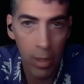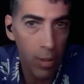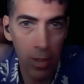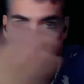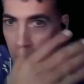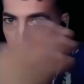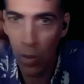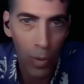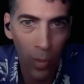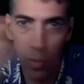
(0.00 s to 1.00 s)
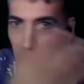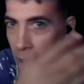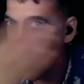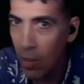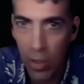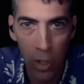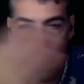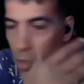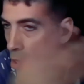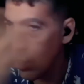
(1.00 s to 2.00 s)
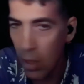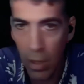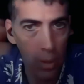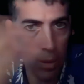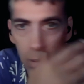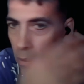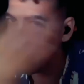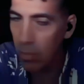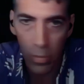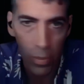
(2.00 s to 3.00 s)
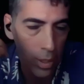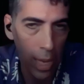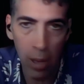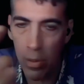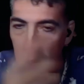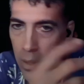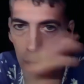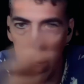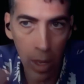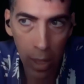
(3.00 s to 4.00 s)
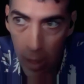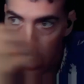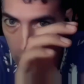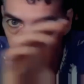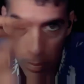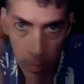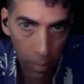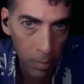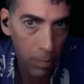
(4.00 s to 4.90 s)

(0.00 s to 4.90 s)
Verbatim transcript: there is no, you know, it's just all sound design and the